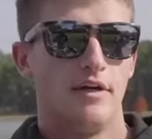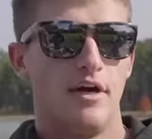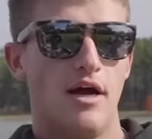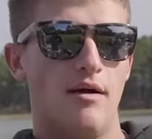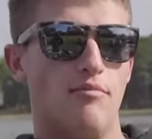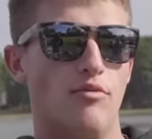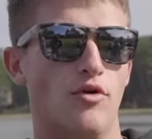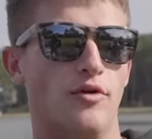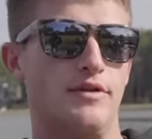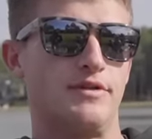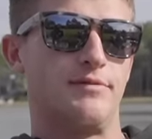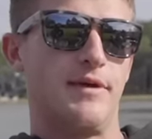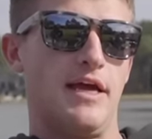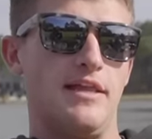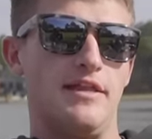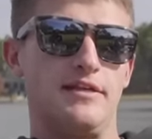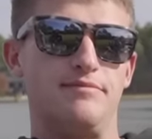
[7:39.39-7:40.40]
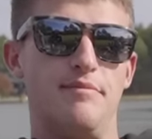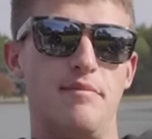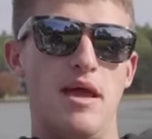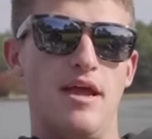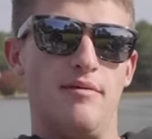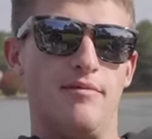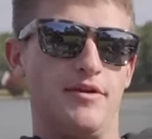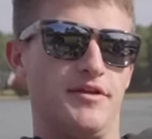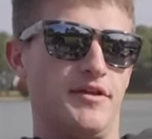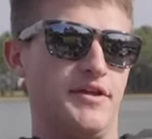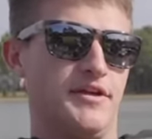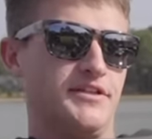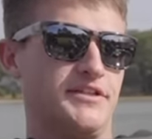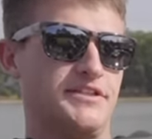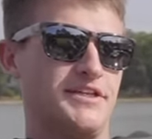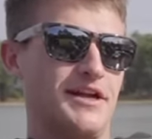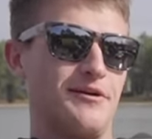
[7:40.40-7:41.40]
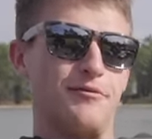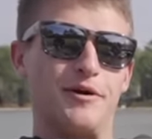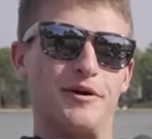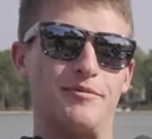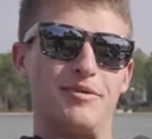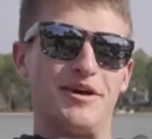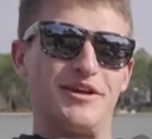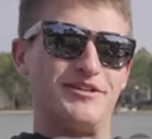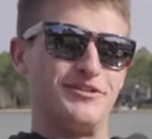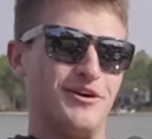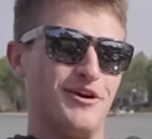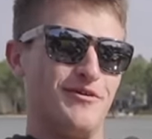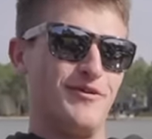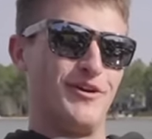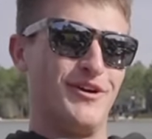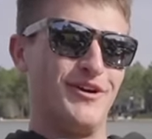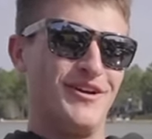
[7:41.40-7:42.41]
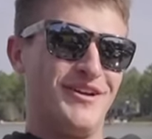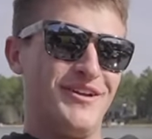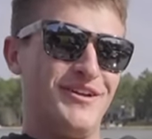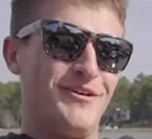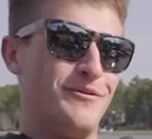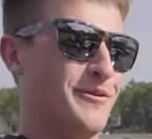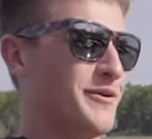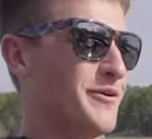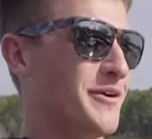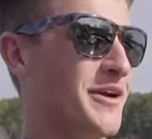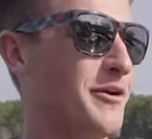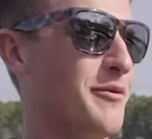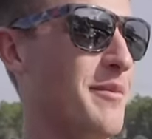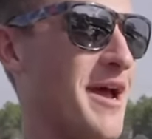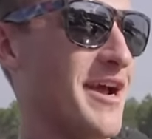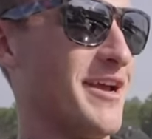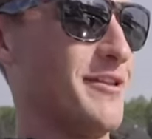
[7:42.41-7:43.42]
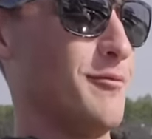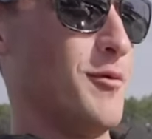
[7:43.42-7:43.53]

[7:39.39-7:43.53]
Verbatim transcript: Ah, boys, we got this mammoth. Just got a quick picture of her. We're gonna get her back in the